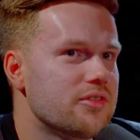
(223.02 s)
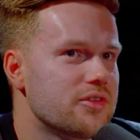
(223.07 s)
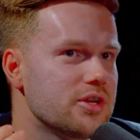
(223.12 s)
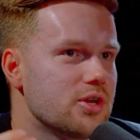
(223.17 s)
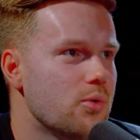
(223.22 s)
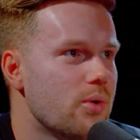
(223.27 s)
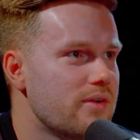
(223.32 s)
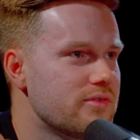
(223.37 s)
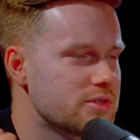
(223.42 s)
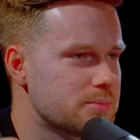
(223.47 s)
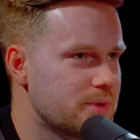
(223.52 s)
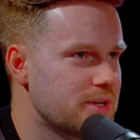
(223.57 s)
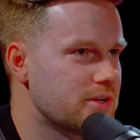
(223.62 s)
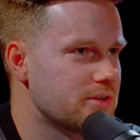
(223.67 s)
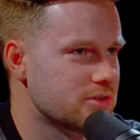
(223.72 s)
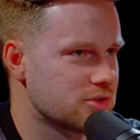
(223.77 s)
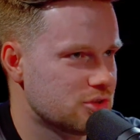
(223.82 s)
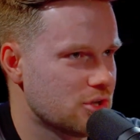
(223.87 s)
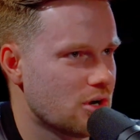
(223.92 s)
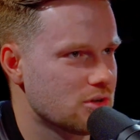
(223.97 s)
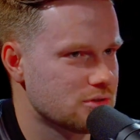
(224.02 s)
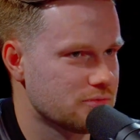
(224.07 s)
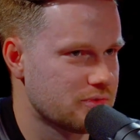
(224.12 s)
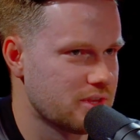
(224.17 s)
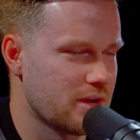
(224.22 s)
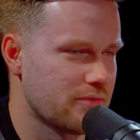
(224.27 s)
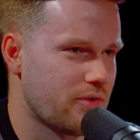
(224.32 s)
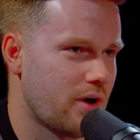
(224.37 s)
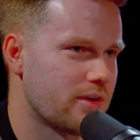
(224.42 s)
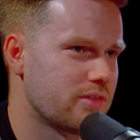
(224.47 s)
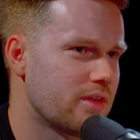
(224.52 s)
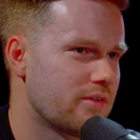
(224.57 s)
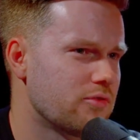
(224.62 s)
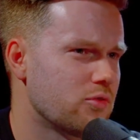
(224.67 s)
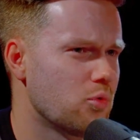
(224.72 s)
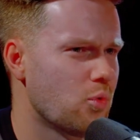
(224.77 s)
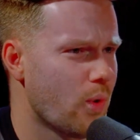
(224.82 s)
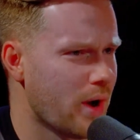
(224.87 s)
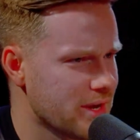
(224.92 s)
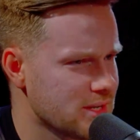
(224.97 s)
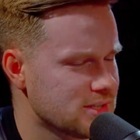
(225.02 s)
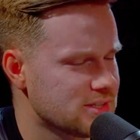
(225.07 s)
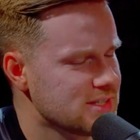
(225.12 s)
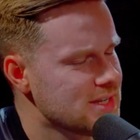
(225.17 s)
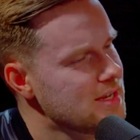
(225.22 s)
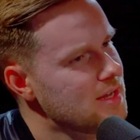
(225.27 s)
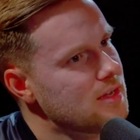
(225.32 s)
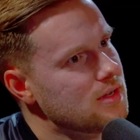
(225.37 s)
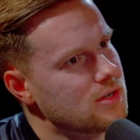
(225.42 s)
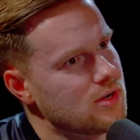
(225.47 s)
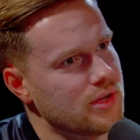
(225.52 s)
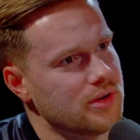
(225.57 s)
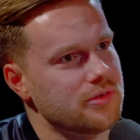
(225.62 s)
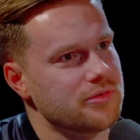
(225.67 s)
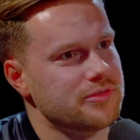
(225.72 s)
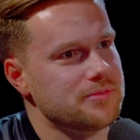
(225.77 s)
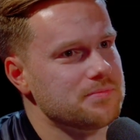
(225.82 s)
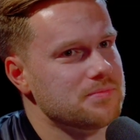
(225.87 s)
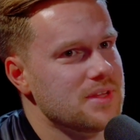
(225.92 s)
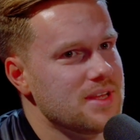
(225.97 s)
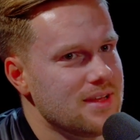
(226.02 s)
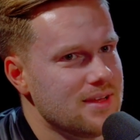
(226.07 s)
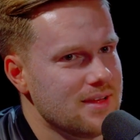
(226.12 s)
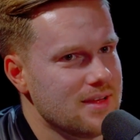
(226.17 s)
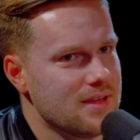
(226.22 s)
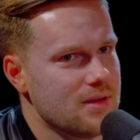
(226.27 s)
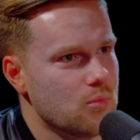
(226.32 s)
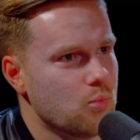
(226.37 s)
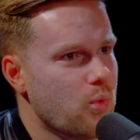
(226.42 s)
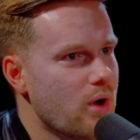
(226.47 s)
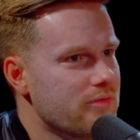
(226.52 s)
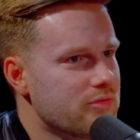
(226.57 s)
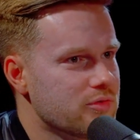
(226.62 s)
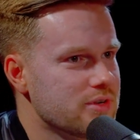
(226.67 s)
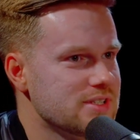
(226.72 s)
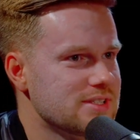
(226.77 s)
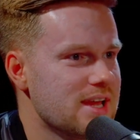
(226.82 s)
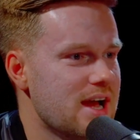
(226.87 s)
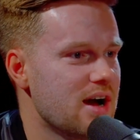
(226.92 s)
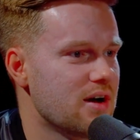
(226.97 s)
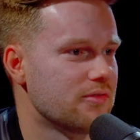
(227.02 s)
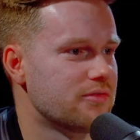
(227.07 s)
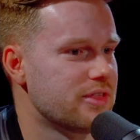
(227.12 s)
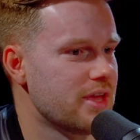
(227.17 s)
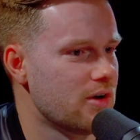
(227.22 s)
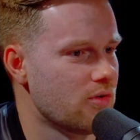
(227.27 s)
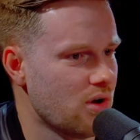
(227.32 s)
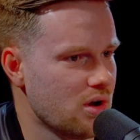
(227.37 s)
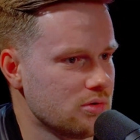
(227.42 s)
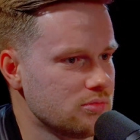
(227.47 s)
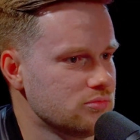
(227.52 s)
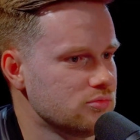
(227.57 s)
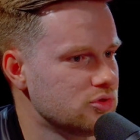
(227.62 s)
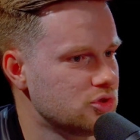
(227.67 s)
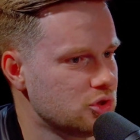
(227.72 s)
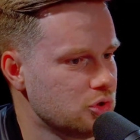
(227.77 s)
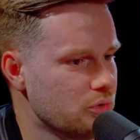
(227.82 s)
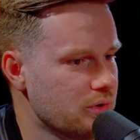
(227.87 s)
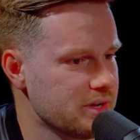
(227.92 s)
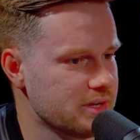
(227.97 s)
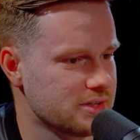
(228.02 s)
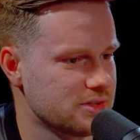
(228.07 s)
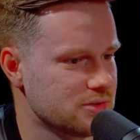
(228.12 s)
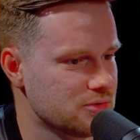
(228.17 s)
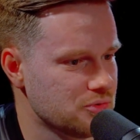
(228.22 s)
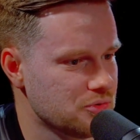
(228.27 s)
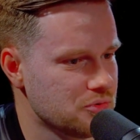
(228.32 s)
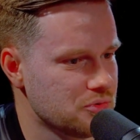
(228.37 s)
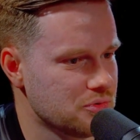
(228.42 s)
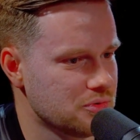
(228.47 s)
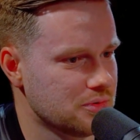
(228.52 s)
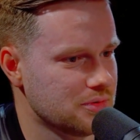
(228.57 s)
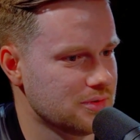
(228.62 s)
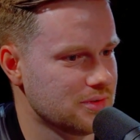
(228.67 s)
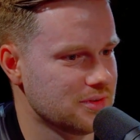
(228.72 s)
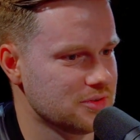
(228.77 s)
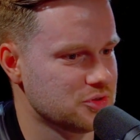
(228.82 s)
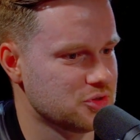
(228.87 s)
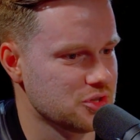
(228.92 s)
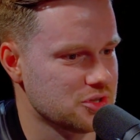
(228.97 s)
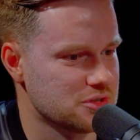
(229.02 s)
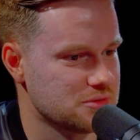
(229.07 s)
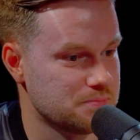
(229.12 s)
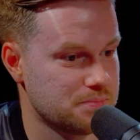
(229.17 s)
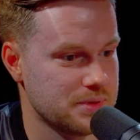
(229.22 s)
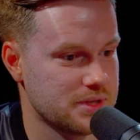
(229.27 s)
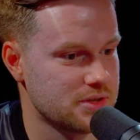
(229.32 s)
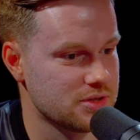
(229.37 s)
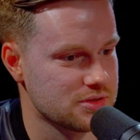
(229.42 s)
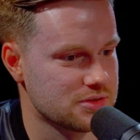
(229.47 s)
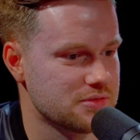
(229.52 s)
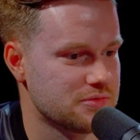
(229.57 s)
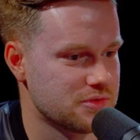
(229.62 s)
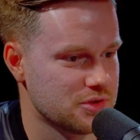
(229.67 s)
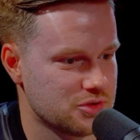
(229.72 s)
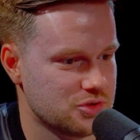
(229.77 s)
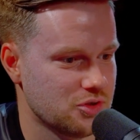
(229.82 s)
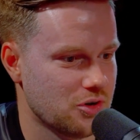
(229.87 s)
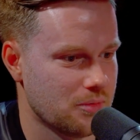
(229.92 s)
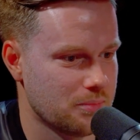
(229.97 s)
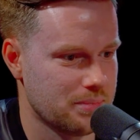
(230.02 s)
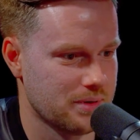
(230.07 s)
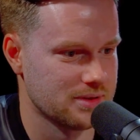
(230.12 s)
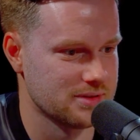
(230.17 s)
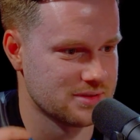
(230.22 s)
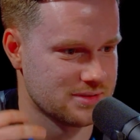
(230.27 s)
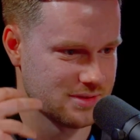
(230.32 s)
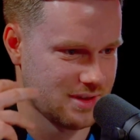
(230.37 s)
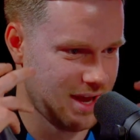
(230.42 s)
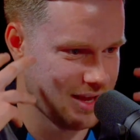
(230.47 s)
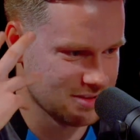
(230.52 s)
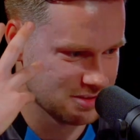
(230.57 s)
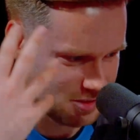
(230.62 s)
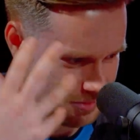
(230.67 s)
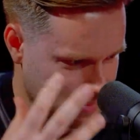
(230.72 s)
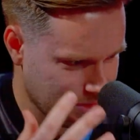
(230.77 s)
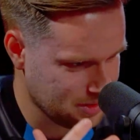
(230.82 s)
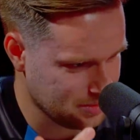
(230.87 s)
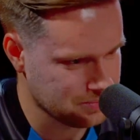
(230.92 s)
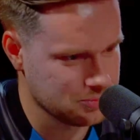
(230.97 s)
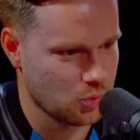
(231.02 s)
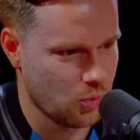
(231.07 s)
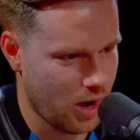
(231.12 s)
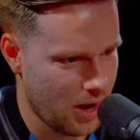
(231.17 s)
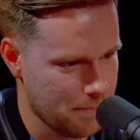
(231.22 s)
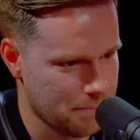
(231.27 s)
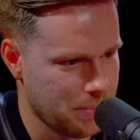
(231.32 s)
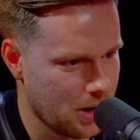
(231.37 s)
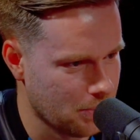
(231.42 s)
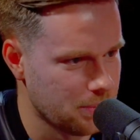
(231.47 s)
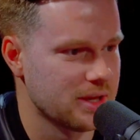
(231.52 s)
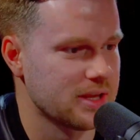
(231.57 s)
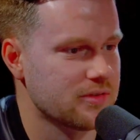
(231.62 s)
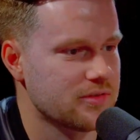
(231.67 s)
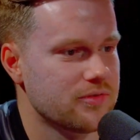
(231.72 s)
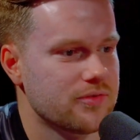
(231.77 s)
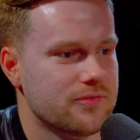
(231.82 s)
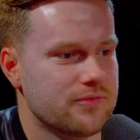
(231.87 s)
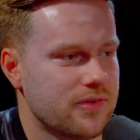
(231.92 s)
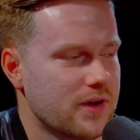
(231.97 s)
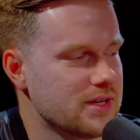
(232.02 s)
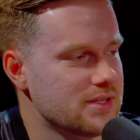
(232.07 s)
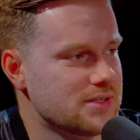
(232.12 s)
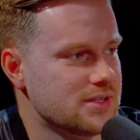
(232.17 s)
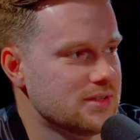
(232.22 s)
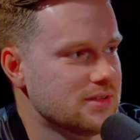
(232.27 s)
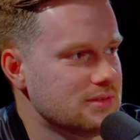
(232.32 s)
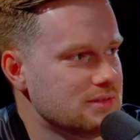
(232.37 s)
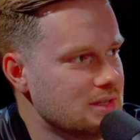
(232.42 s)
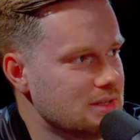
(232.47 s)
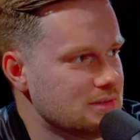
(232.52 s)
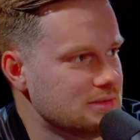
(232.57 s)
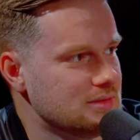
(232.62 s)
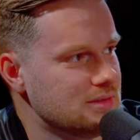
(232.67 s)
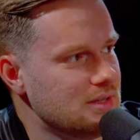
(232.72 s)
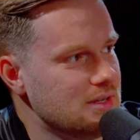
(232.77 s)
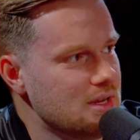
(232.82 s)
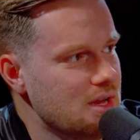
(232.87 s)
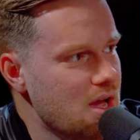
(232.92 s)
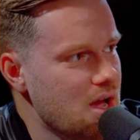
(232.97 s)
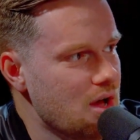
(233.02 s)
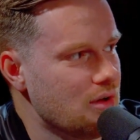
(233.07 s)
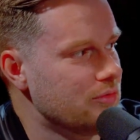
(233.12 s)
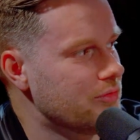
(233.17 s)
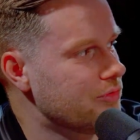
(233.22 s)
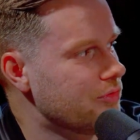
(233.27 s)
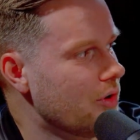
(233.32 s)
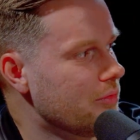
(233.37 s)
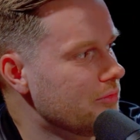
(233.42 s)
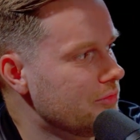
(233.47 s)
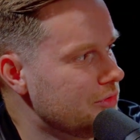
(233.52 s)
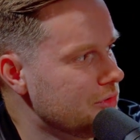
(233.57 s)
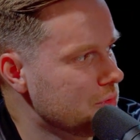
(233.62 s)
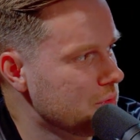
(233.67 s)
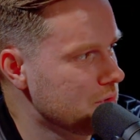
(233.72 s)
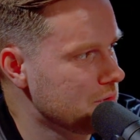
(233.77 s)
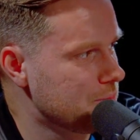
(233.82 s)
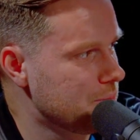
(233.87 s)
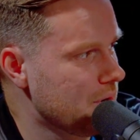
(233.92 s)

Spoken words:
think whoever's been in charge of the FIA, they've always kind of, whether it's out of their own choice or just because of the job, has had to be quite public facing and front forward.